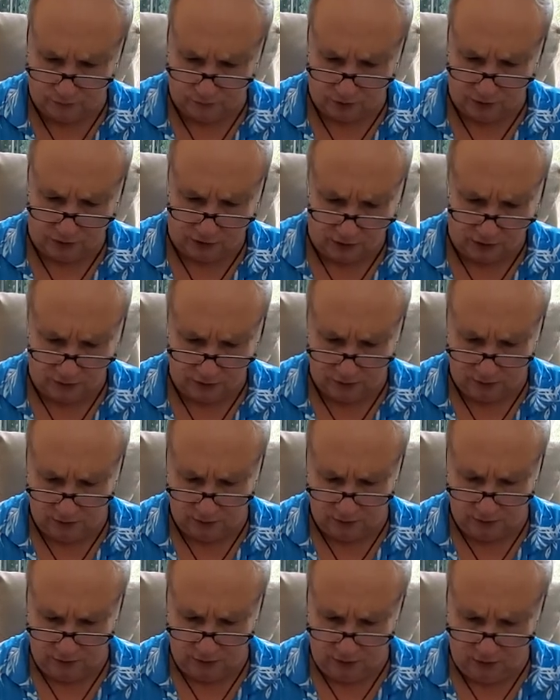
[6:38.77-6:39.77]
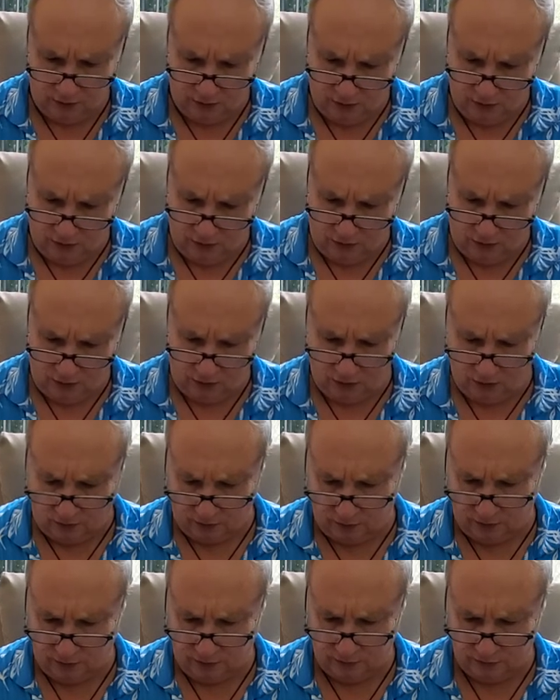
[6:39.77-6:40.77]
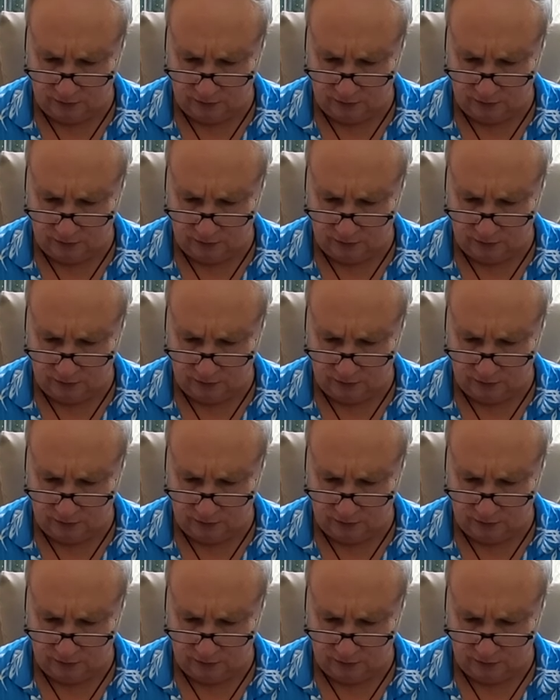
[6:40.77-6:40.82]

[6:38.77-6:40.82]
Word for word: okay? Um, let